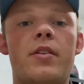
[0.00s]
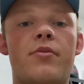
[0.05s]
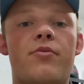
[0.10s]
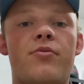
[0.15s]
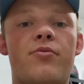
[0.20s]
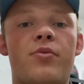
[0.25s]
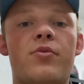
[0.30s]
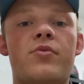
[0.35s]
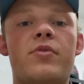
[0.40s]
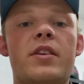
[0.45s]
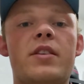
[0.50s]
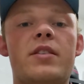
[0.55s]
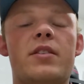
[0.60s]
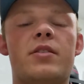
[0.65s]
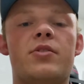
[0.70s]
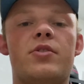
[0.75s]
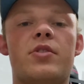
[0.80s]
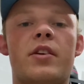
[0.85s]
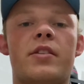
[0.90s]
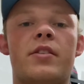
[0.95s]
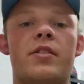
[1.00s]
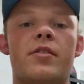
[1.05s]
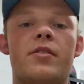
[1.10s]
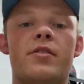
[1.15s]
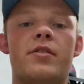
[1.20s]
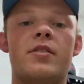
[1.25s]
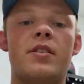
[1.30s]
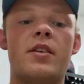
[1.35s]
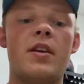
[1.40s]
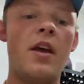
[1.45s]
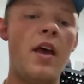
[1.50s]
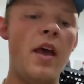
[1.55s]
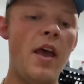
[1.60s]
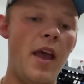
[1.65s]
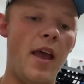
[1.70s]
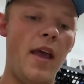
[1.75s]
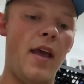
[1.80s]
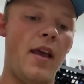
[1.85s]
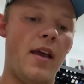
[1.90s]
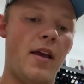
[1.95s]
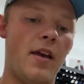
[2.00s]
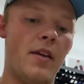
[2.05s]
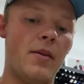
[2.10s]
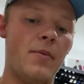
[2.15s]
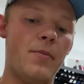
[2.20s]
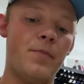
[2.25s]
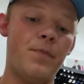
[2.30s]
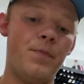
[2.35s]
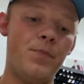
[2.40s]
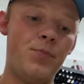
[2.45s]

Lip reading: through these injectors and